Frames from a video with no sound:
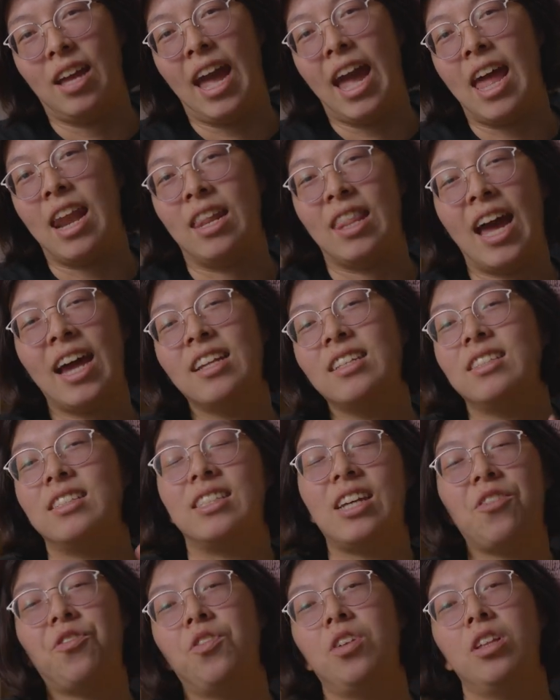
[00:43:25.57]
And that is
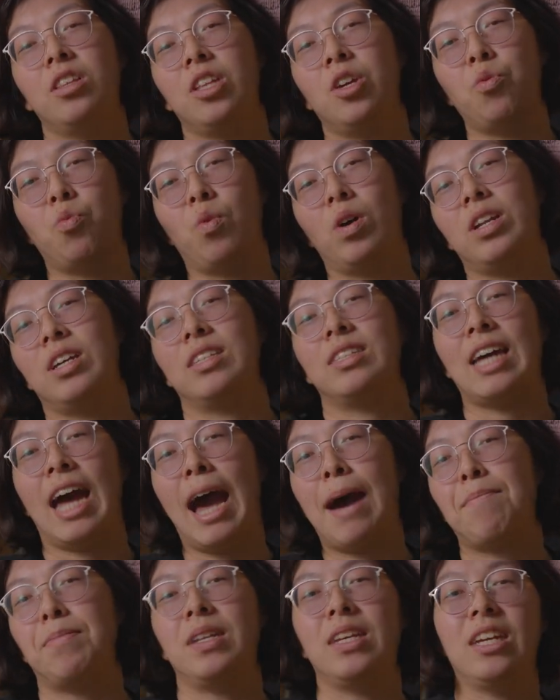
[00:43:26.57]
definitely what is
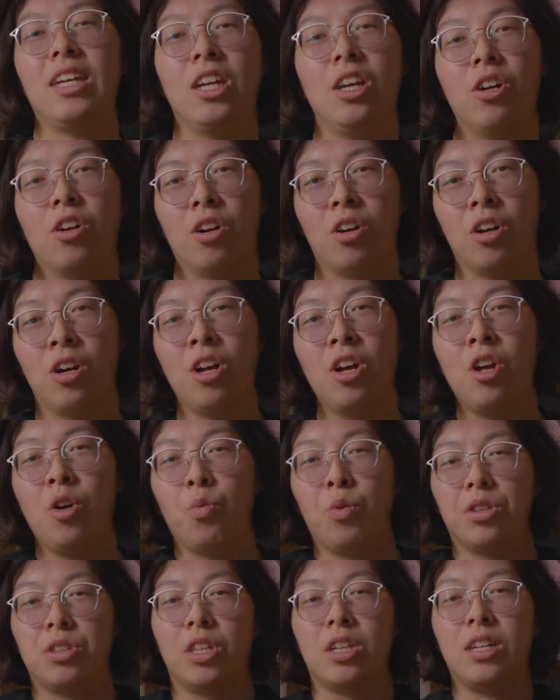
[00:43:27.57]
happening here
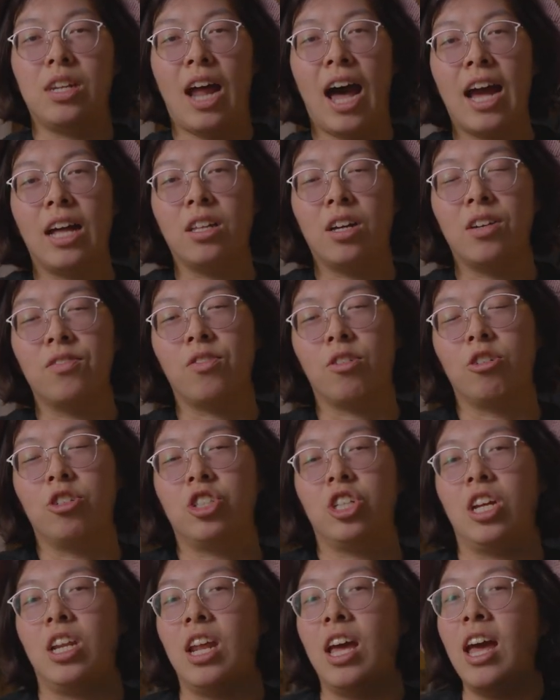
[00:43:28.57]
with the nylon
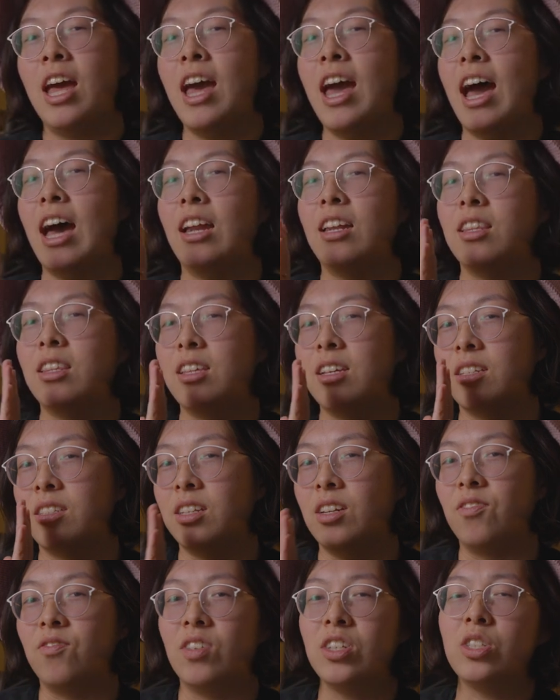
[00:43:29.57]
version and this
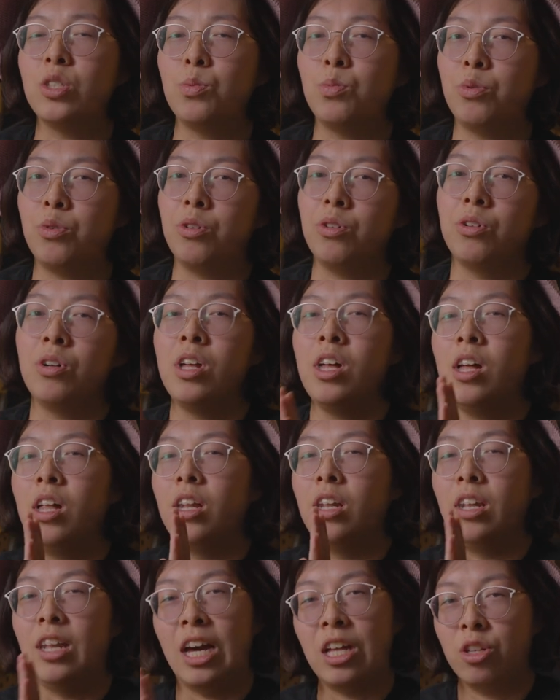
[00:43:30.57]
invisible
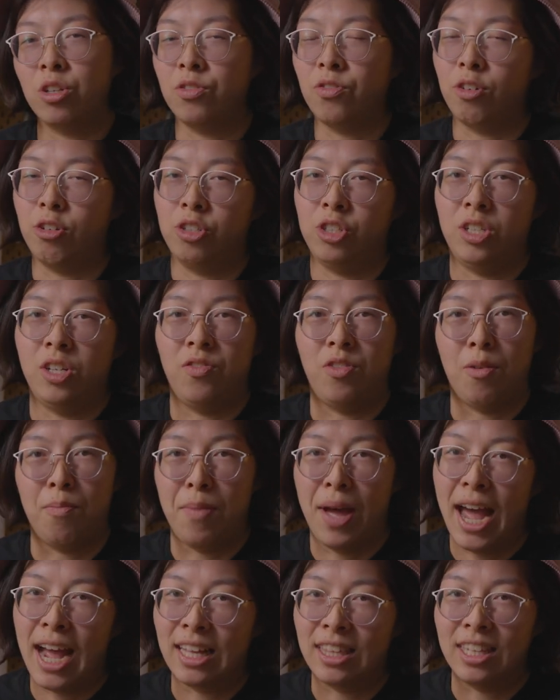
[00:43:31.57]
leather version of the
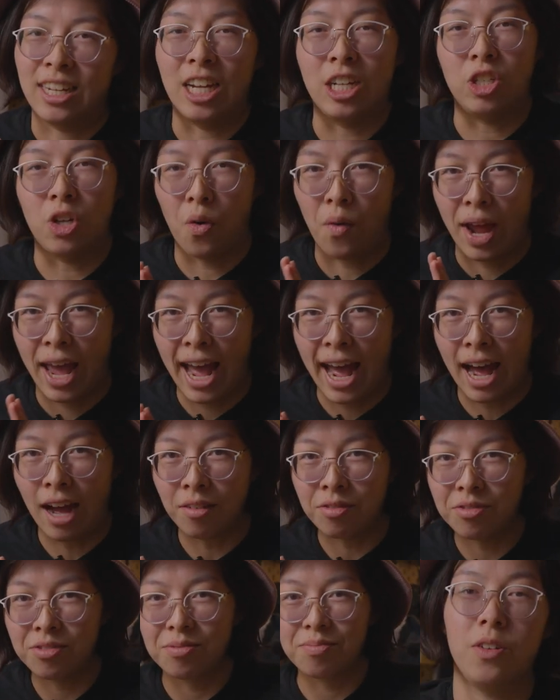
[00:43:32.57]
bag that I don't
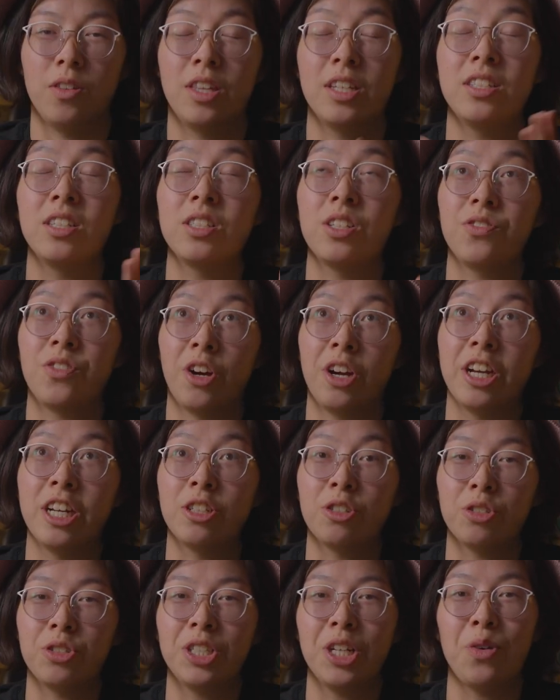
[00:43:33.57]
have. This is a very
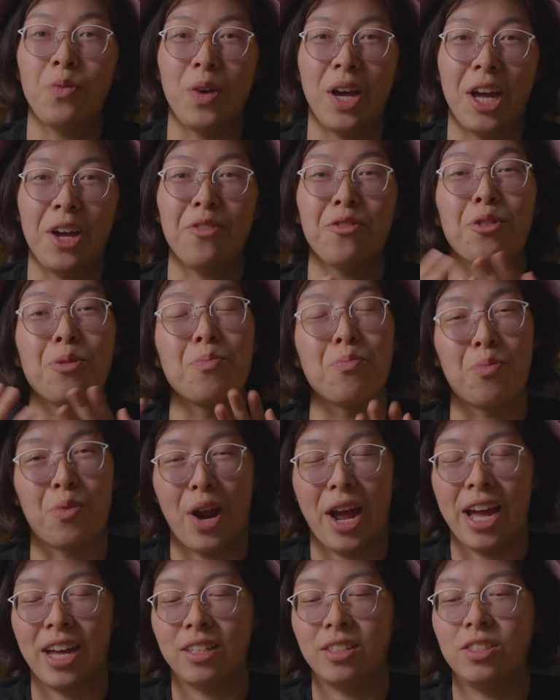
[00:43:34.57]
interesting way for
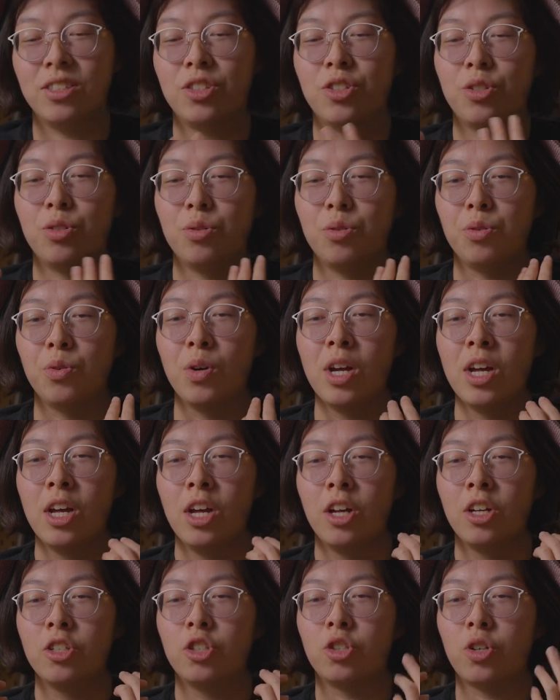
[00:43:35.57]
brands to
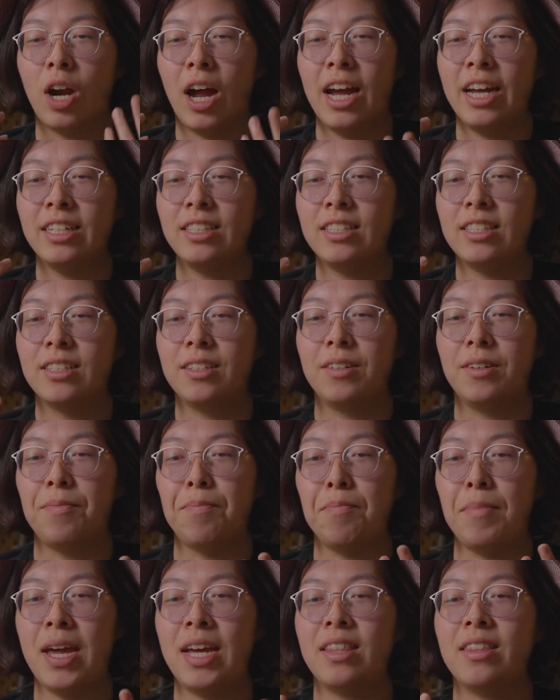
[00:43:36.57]
try to
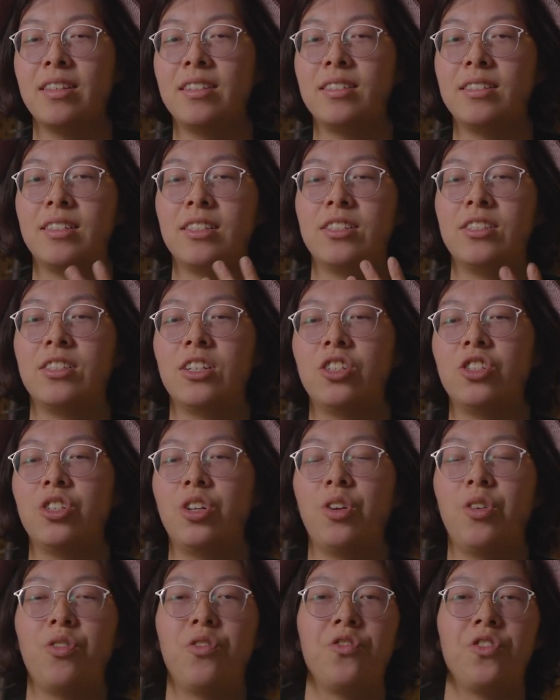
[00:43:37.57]
make this
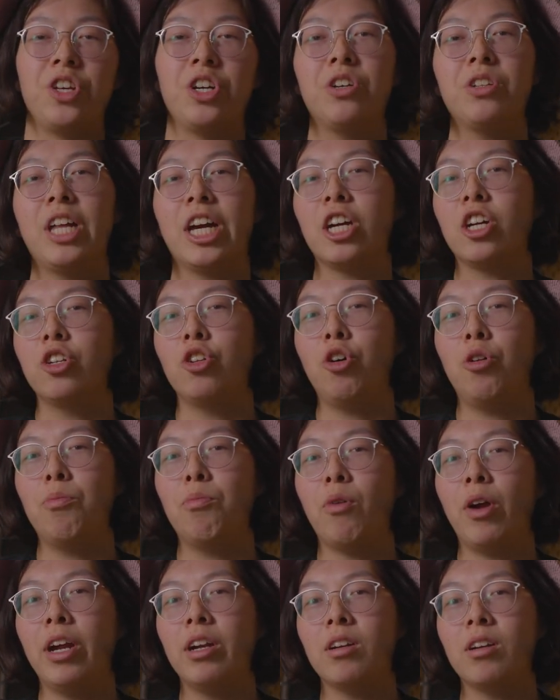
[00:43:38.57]
decision feel like a
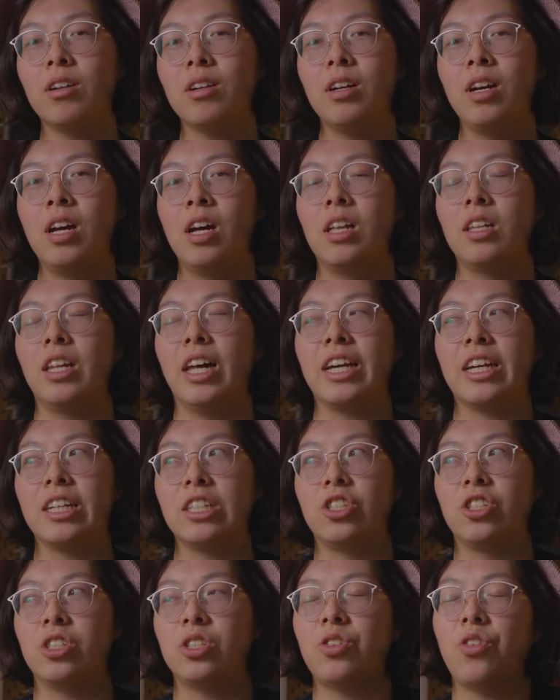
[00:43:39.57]
no-brainer, like
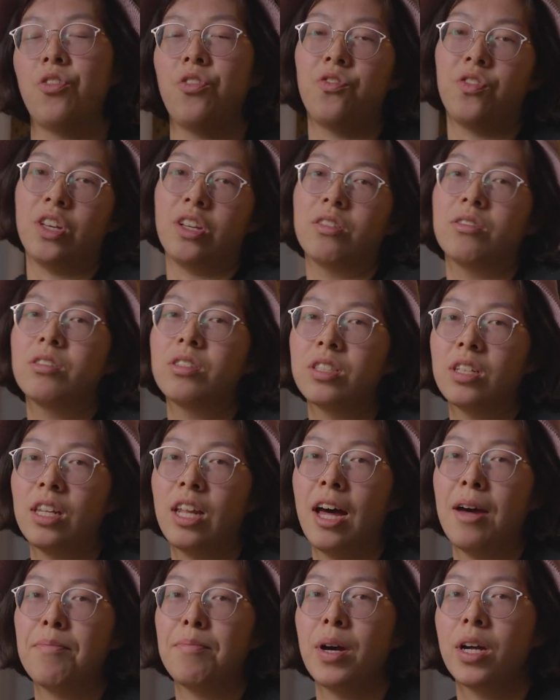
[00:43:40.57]
it just feels a
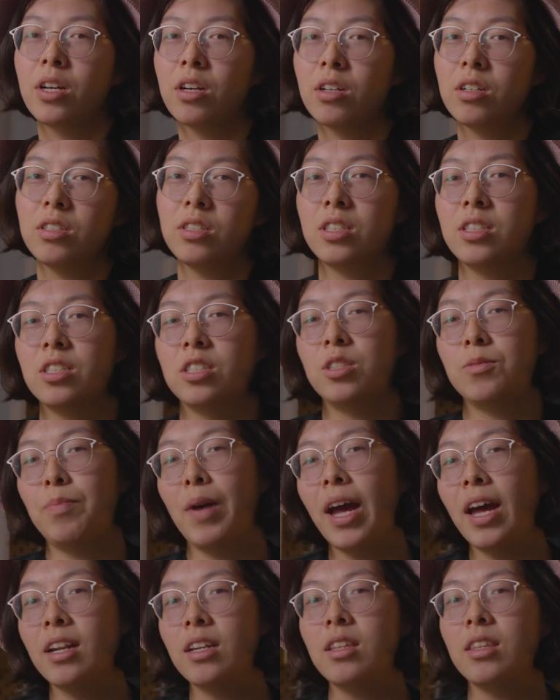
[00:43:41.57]
lot better to
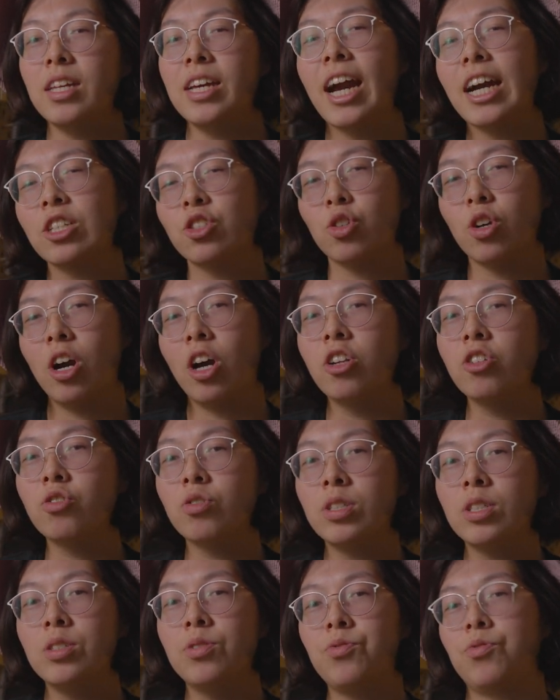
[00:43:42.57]
spend the extra
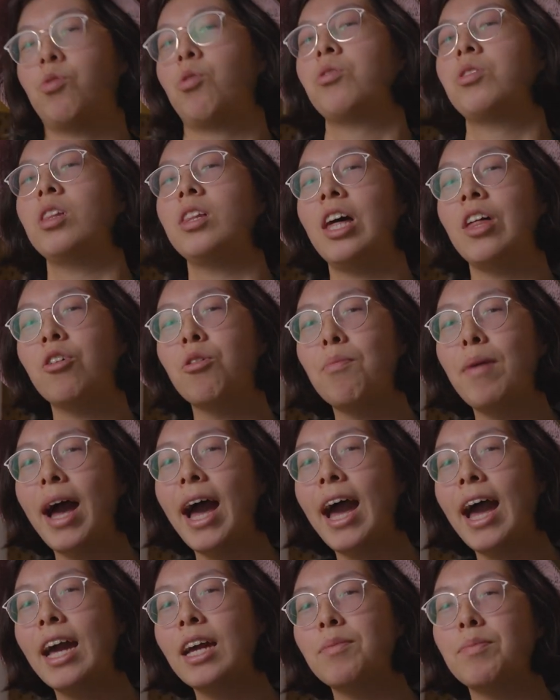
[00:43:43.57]
$100 for the leather
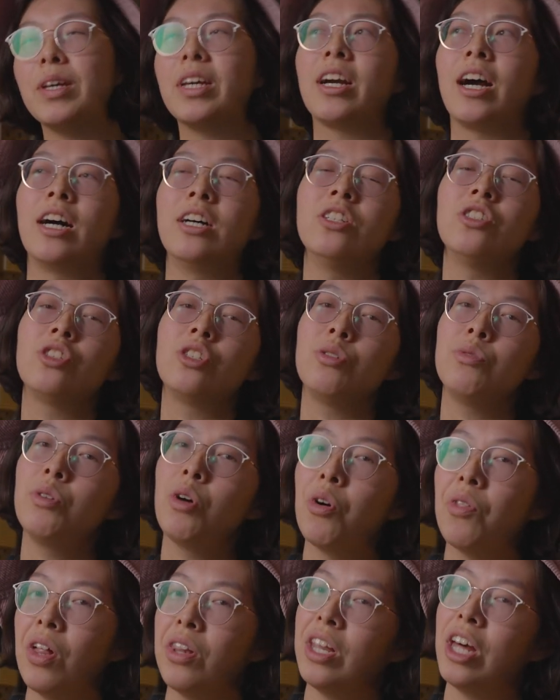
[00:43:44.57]
bag because you
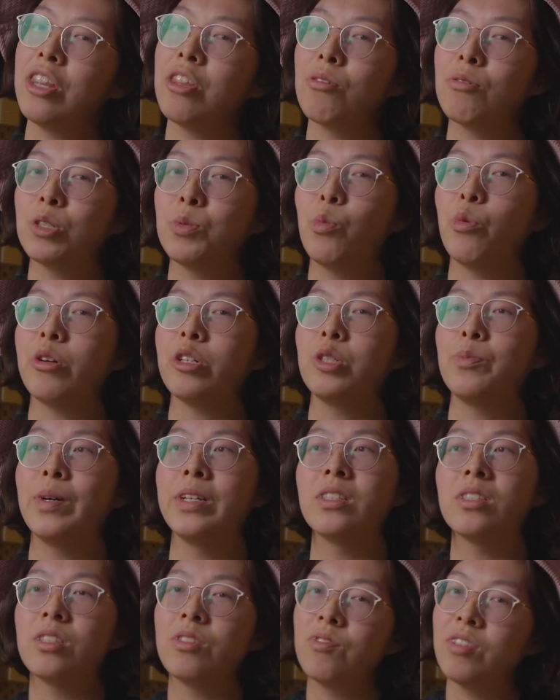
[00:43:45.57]
know that leather is more
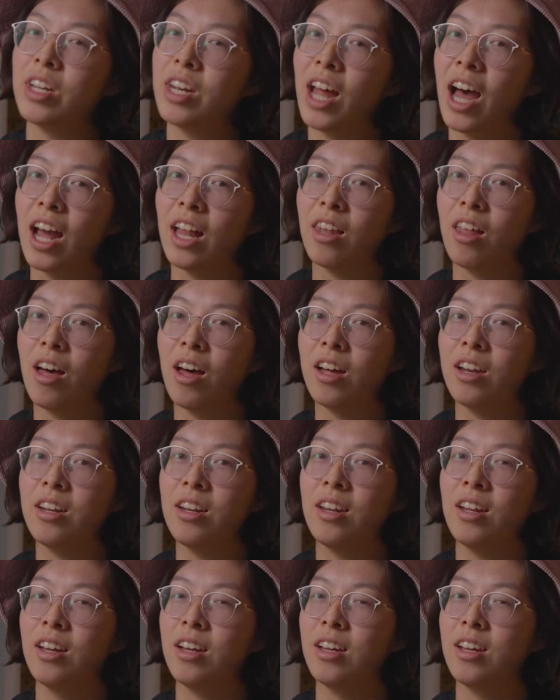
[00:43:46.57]
expensive than nylon.